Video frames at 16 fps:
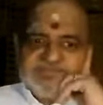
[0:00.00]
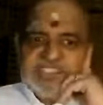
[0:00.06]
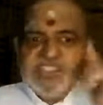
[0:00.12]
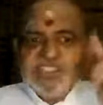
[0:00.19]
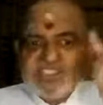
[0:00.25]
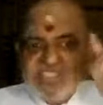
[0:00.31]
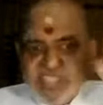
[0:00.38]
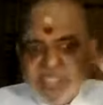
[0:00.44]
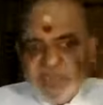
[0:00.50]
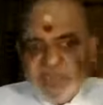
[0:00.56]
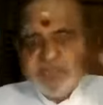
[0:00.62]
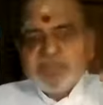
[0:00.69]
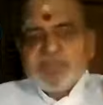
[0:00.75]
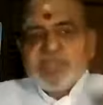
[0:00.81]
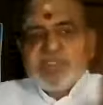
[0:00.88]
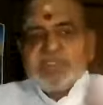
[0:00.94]
in the
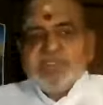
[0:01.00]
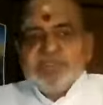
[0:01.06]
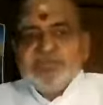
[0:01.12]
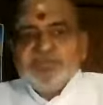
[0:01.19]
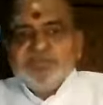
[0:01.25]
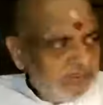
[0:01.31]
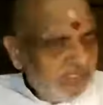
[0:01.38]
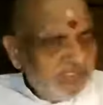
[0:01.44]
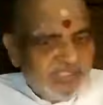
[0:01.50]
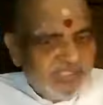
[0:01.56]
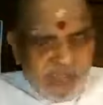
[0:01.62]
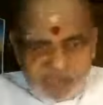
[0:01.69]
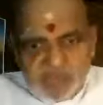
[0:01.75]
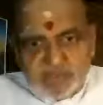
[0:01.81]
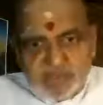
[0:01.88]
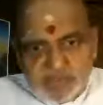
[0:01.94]
same
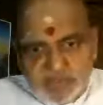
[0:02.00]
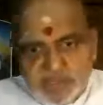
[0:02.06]
whatever